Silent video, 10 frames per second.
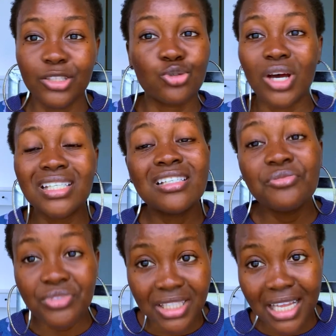actually
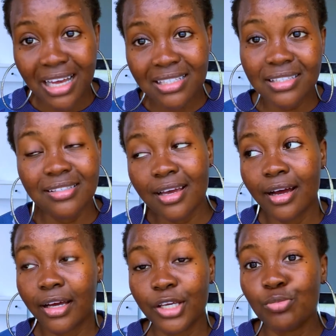relax their
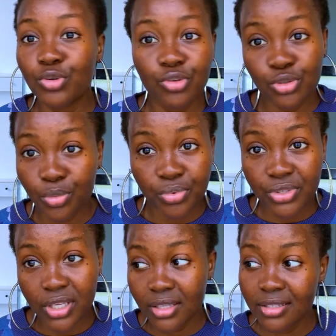immigration
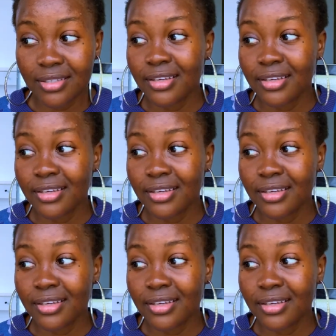process